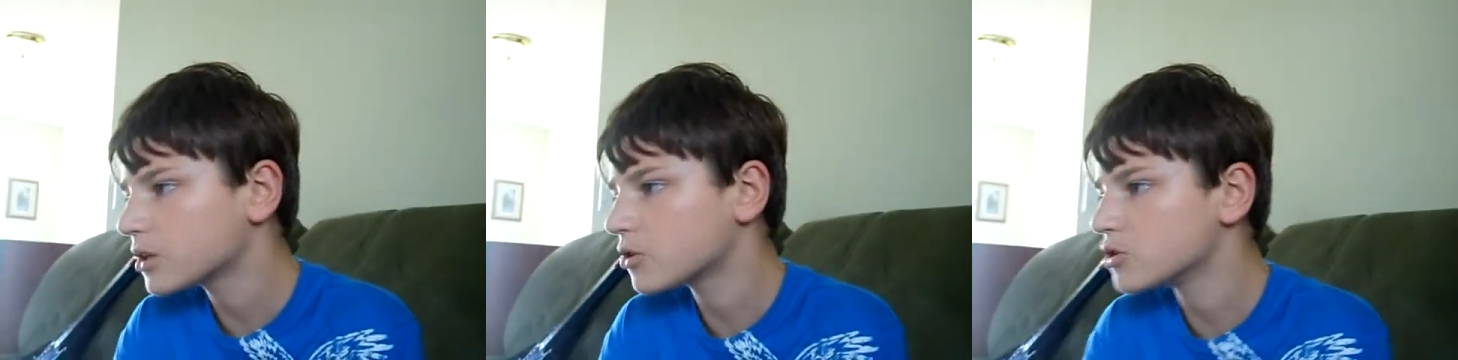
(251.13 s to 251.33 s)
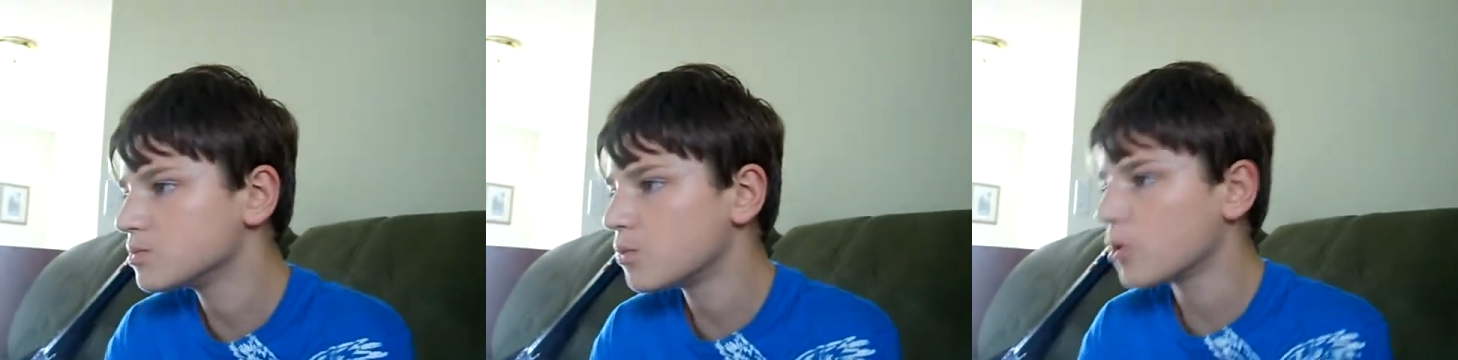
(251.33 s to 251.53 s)

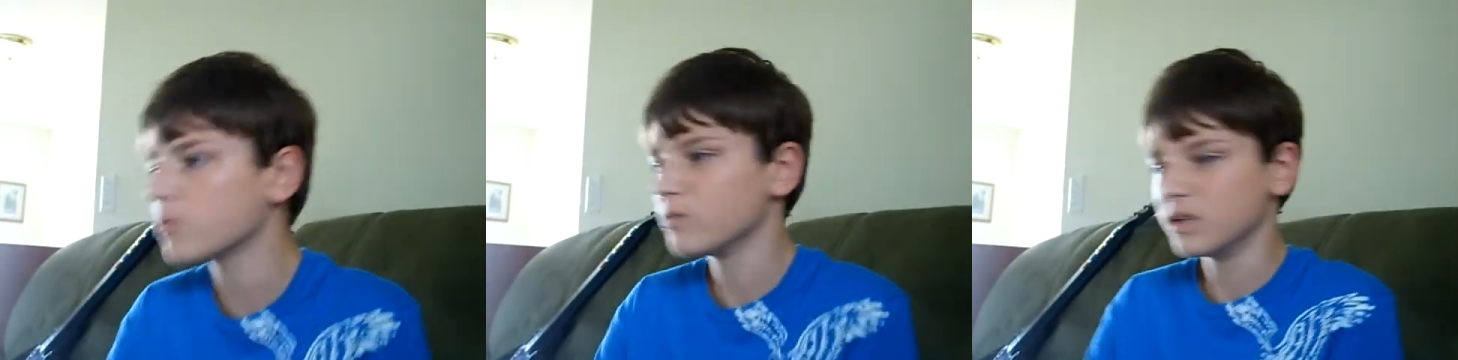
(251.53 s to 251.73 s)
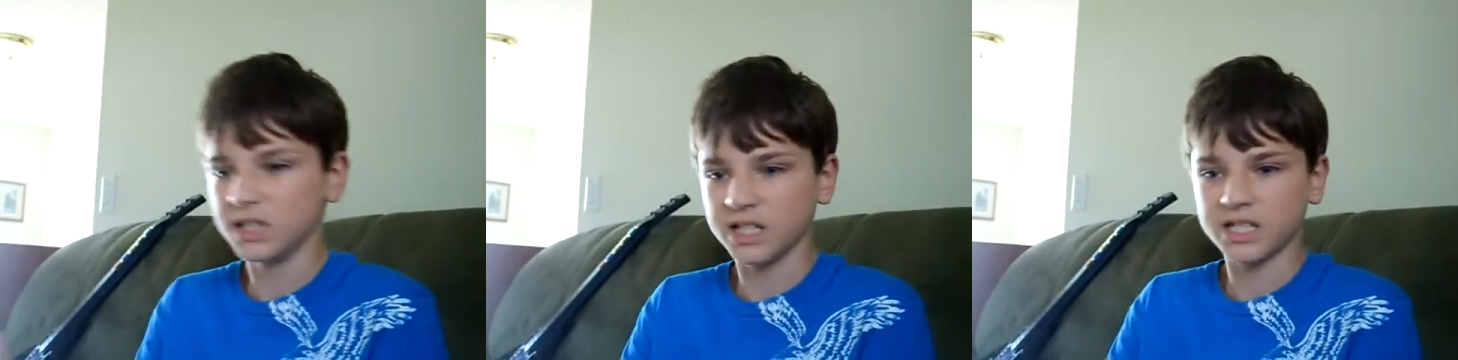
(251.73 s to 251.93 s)
there's more
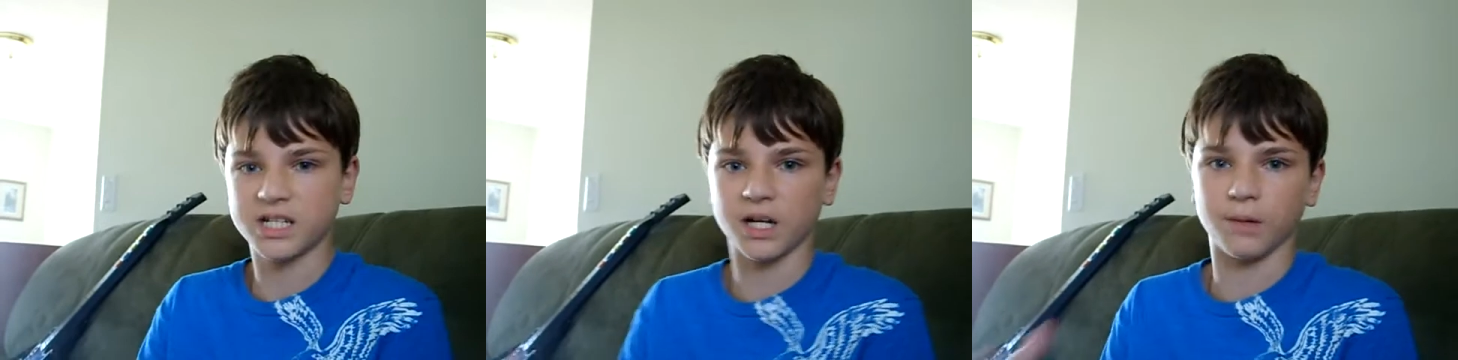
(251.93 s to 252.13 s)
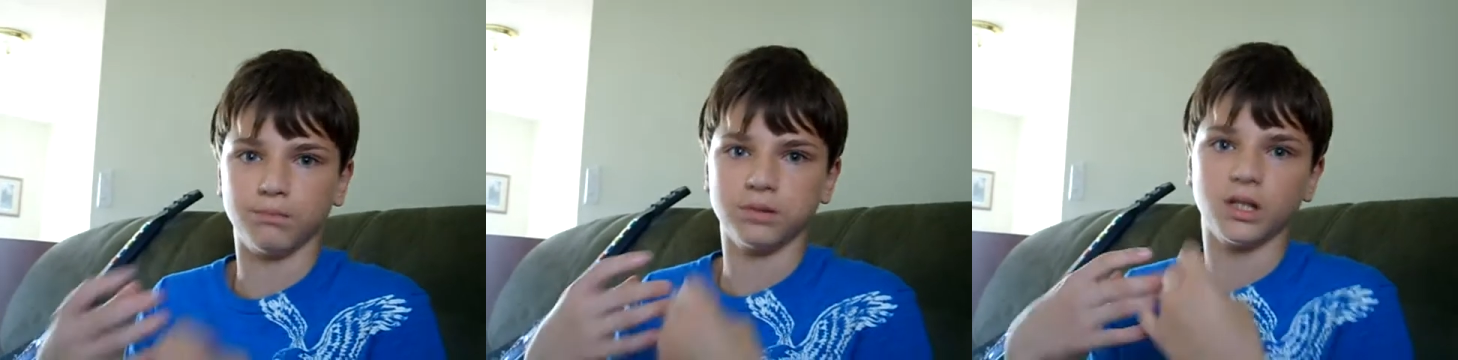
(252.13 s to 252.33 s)

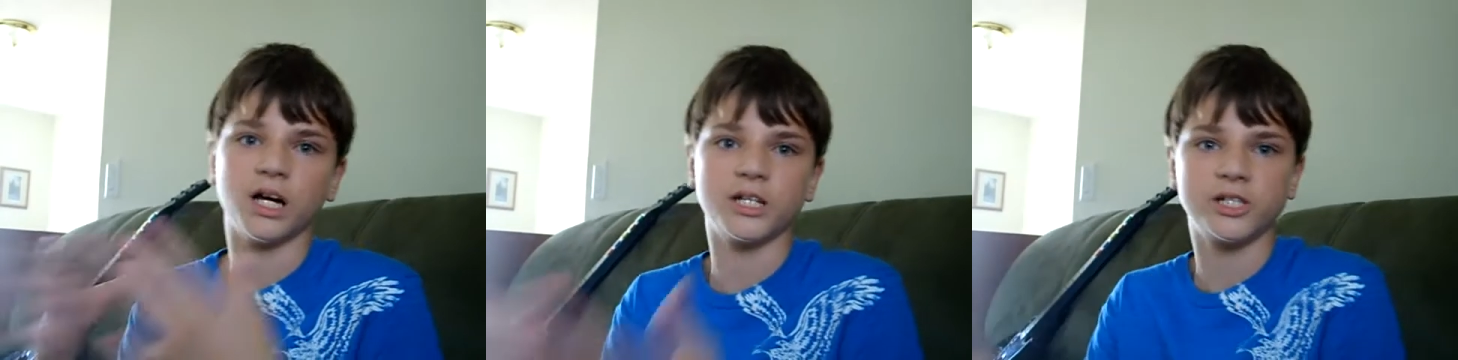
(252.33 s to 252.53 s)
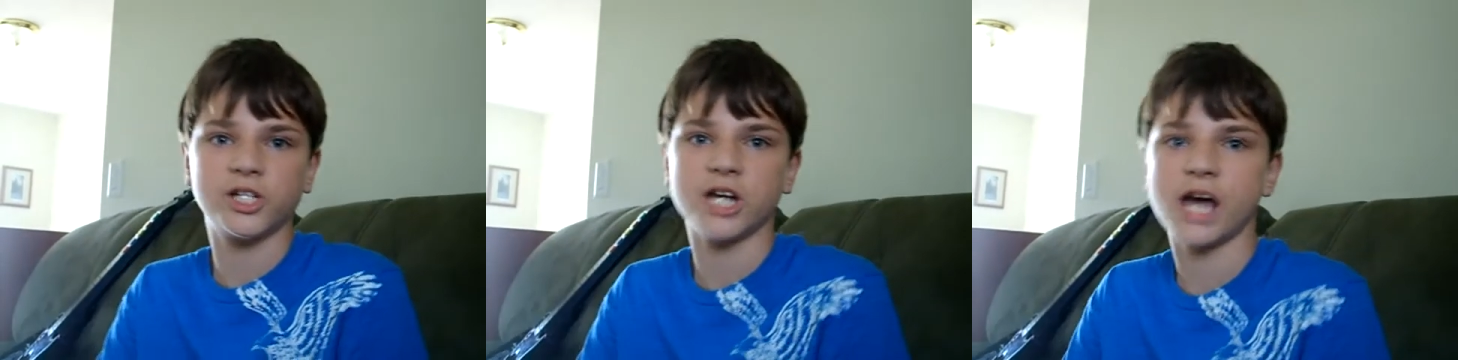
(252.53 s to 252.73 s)
realistic
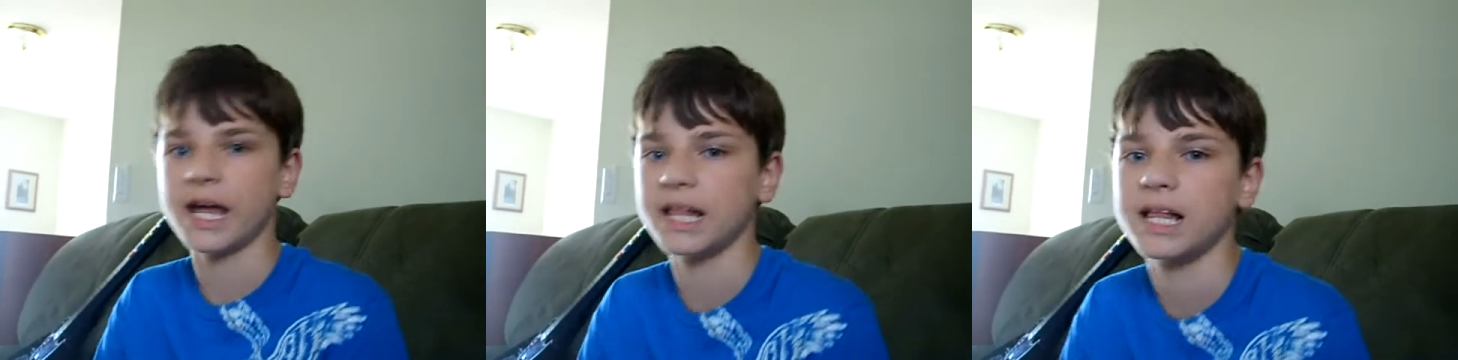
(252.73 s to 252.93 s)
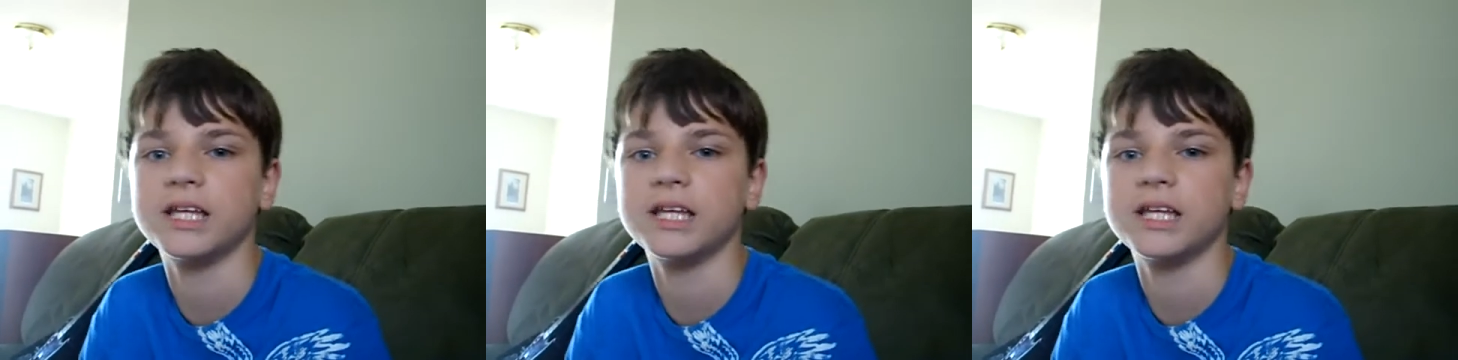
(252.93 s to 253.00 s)
bloodshed.